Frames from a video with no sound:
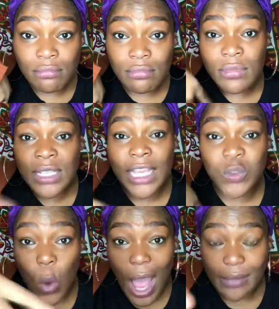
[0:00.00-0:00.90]
teach
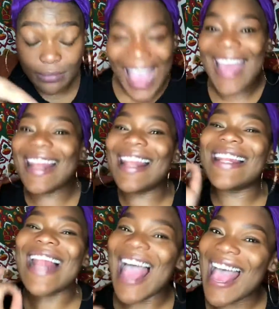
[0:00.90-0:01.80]
one. And
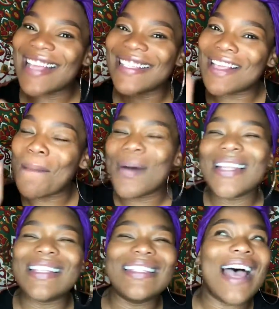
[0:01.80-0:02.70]
last
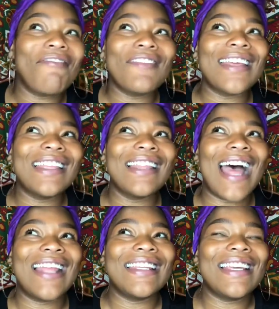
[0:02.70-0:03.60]
but definitely
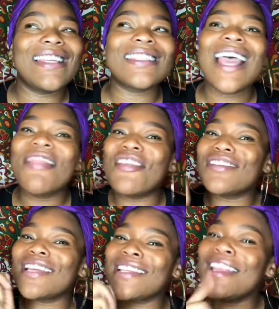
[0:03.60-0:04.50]
not least,
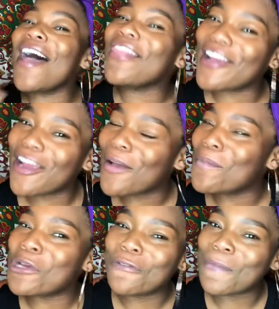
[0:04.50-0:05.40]
there's another
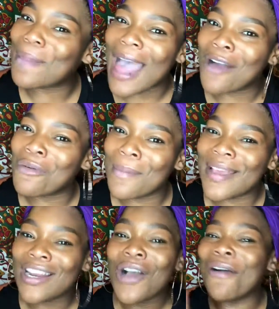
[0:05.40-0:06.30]
beautiful black
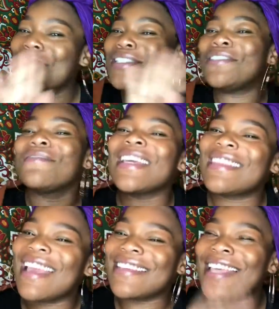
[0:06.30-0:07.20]
woman who is doing
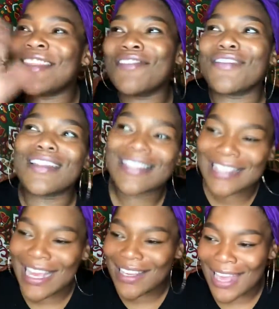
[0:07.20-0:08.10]
things in the real
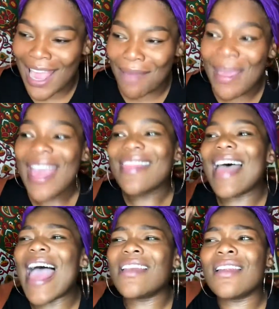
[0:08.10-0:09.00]
estate game
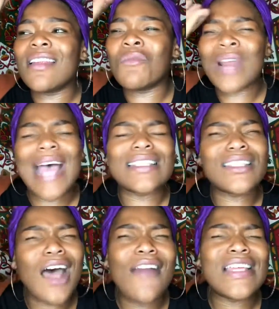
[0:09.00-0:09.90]
that when I
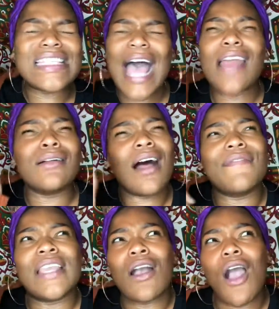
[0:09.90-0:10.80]
saw the title of
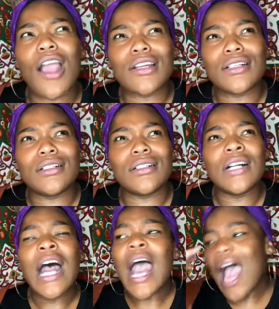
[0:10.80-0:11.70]
the article,
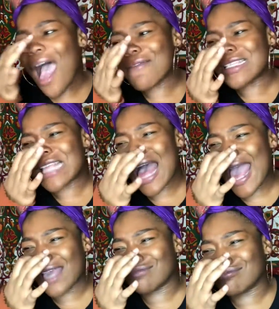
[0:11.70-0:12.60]
I was
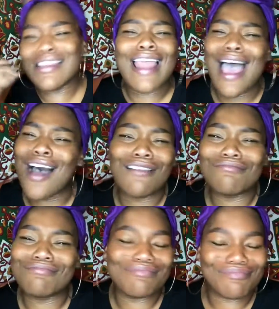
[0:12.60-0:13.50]
like, no,
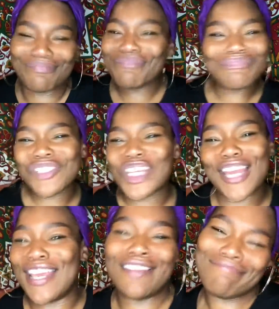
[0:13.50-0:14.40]
she
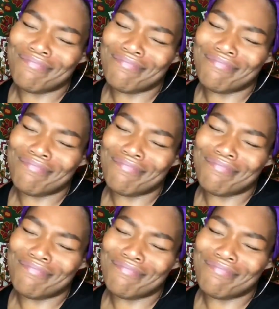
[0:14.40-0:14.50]
didn't.